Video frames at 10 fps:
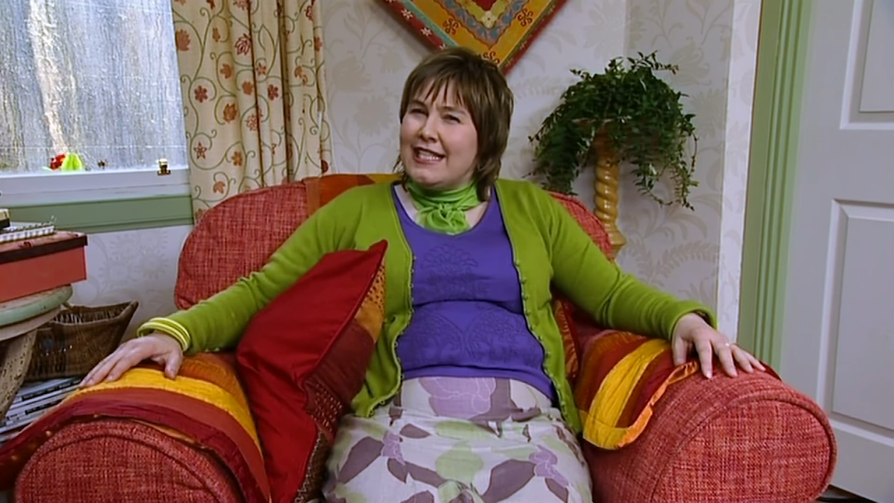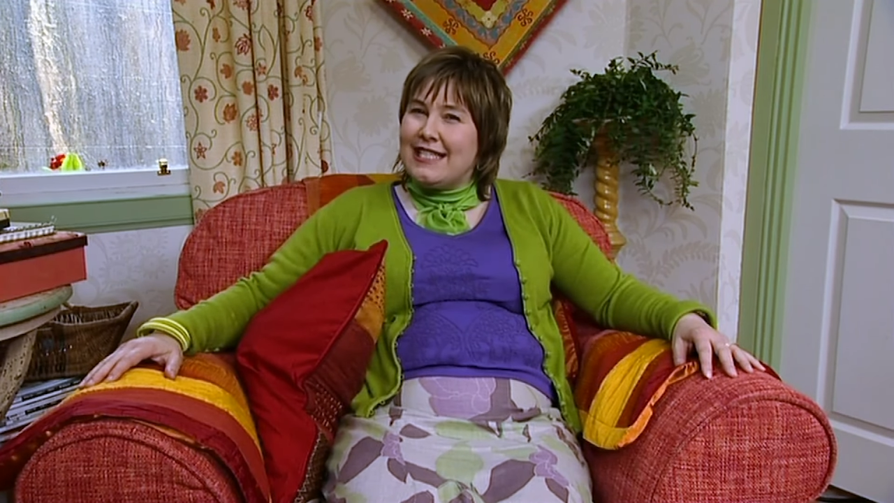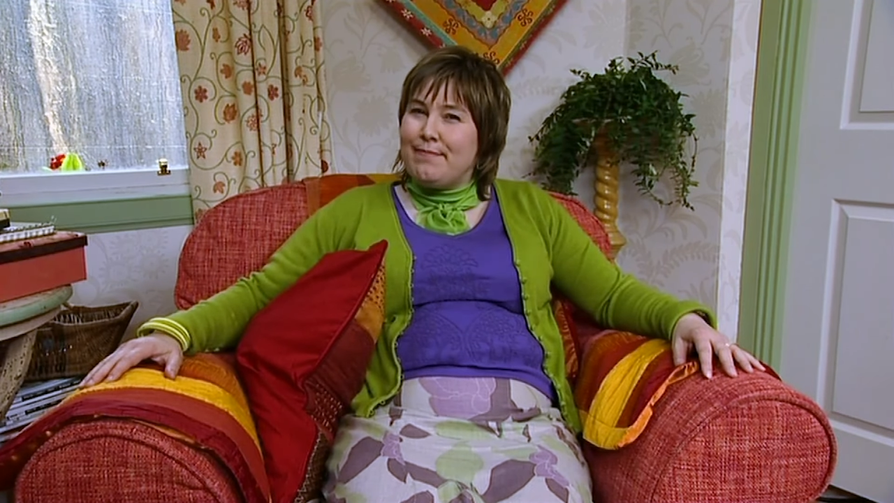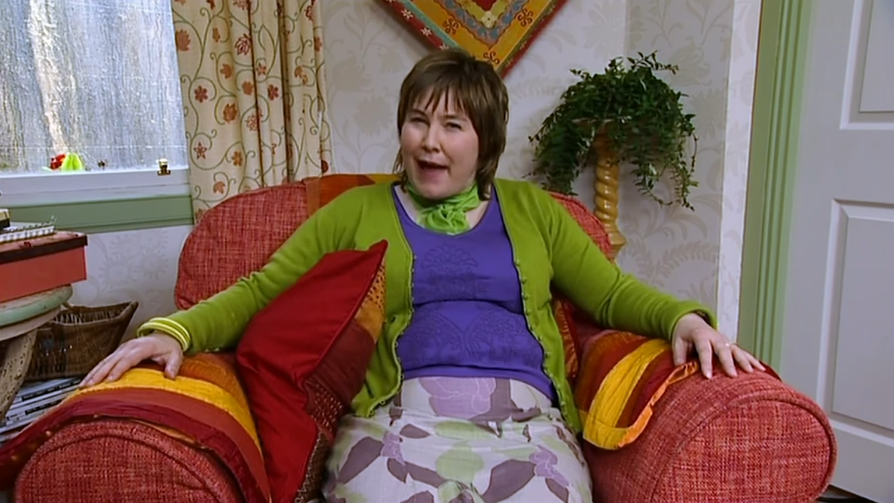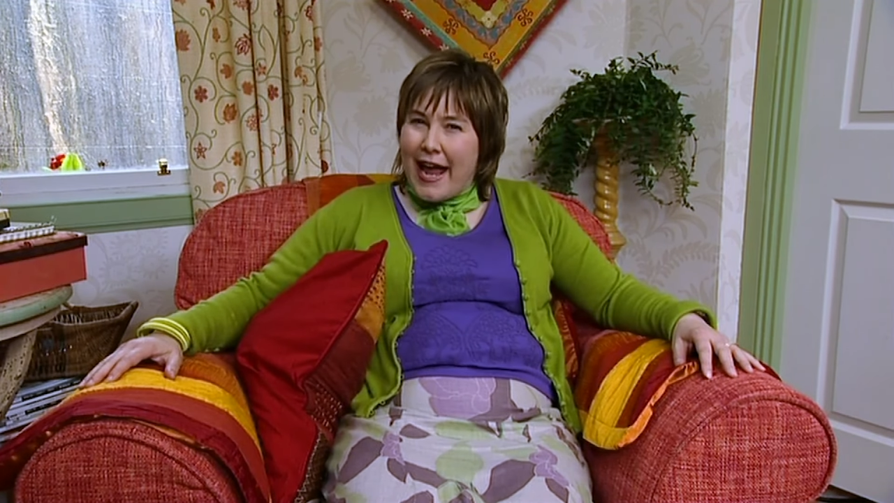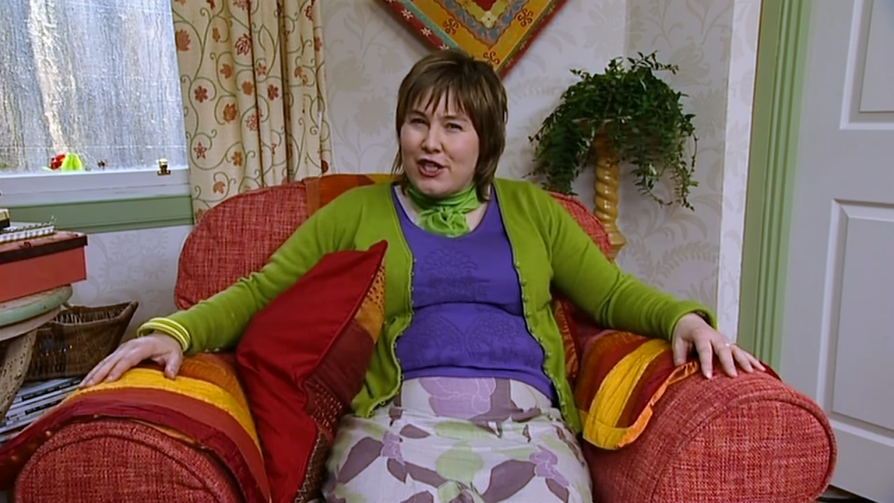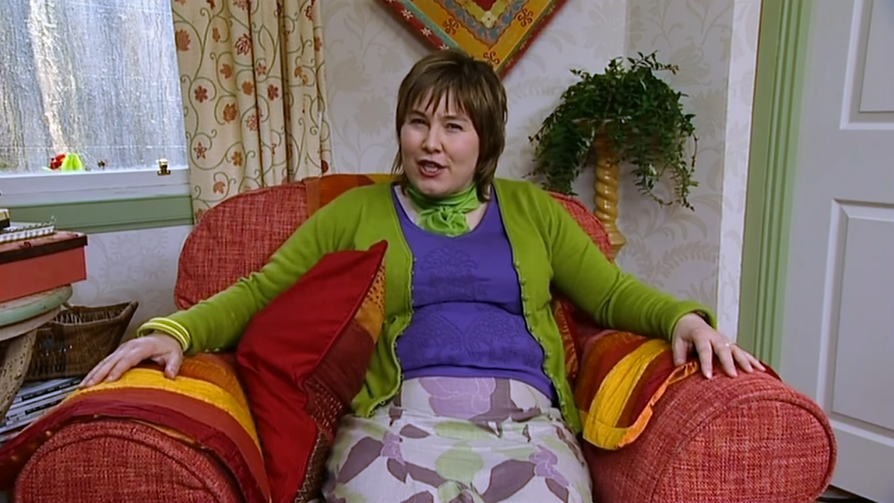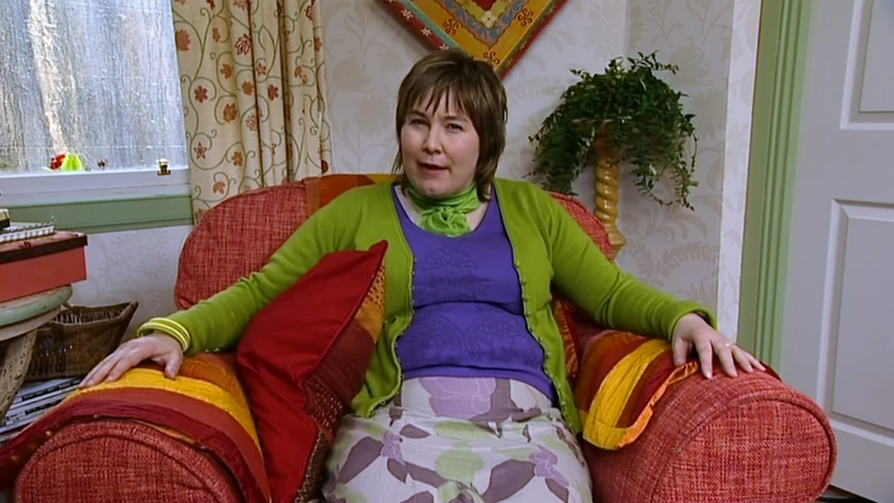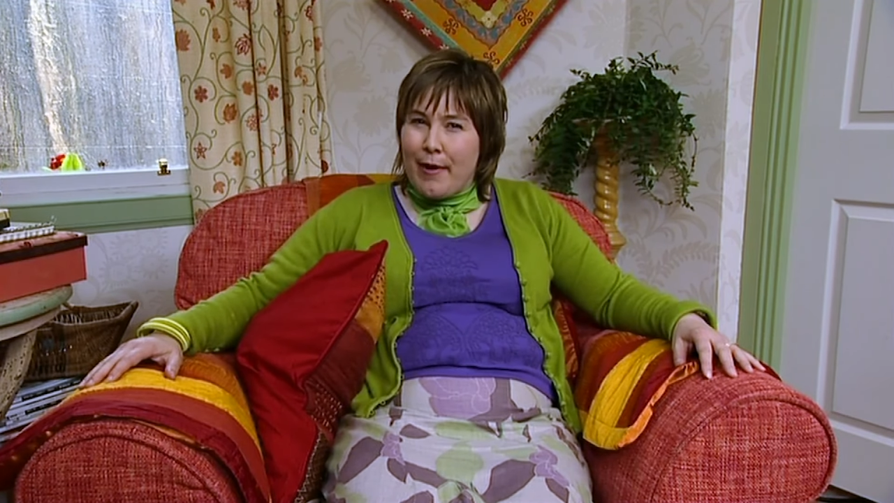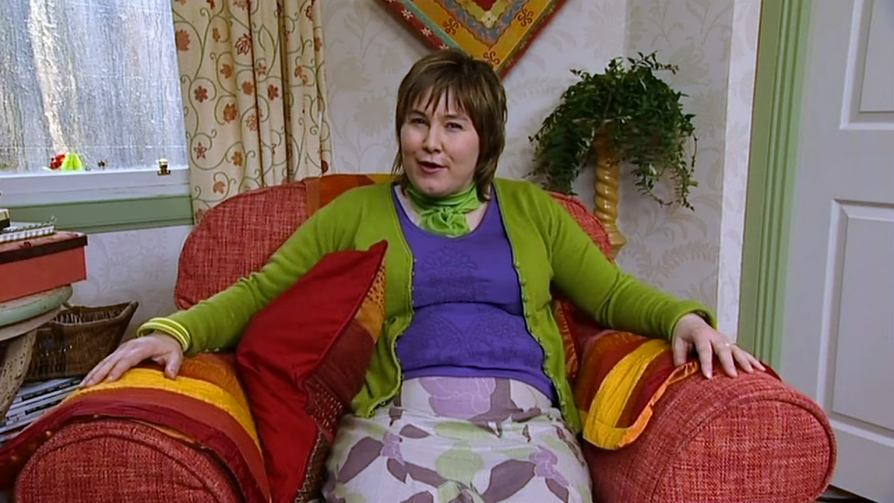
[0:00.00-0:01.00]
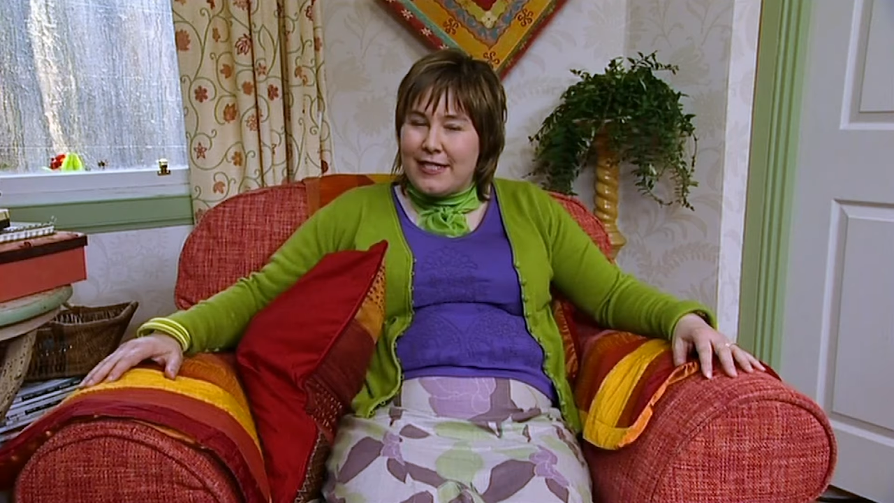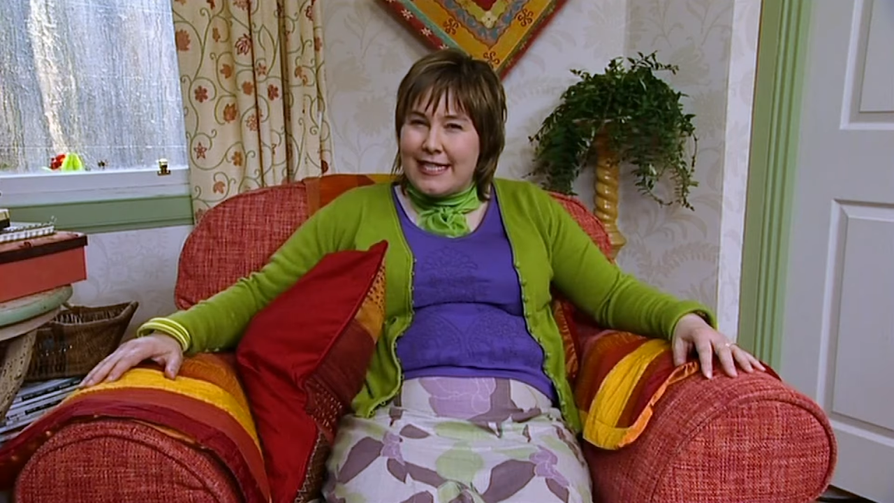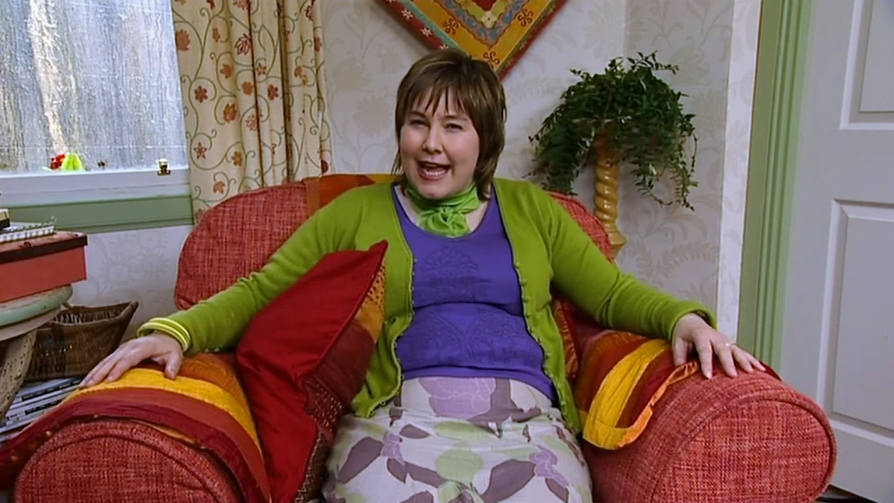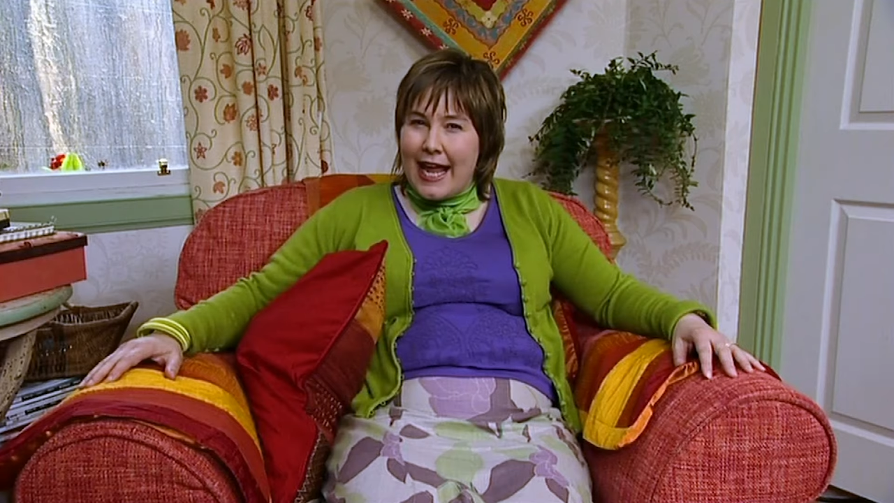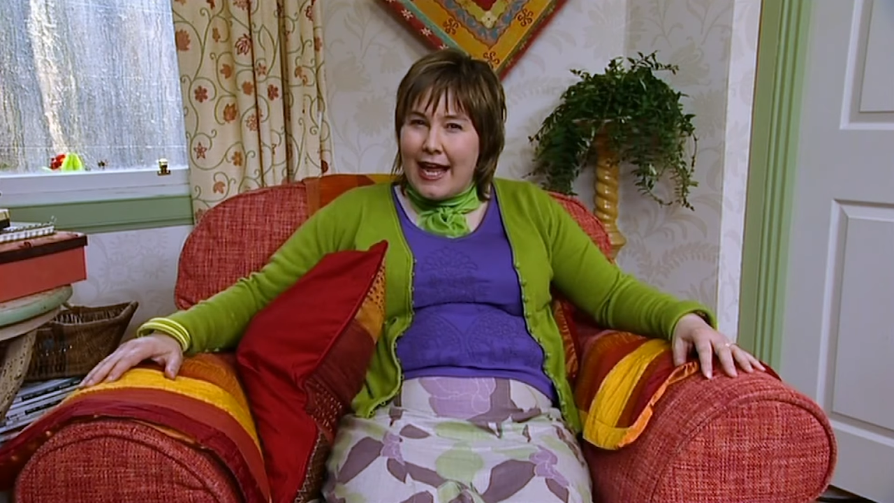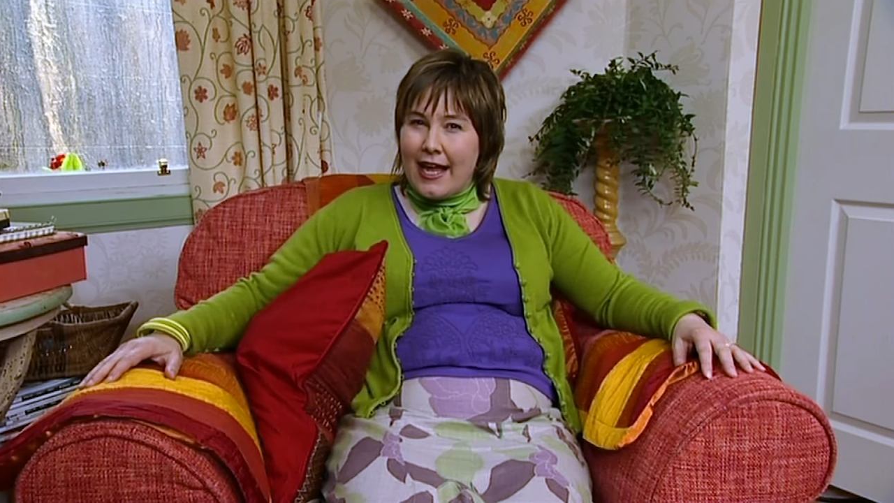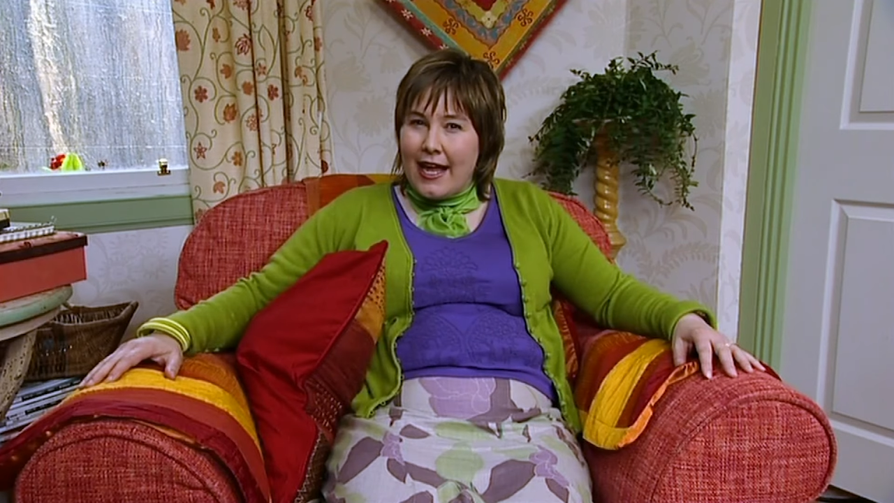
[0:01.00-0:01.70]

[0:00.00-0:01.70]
special about today?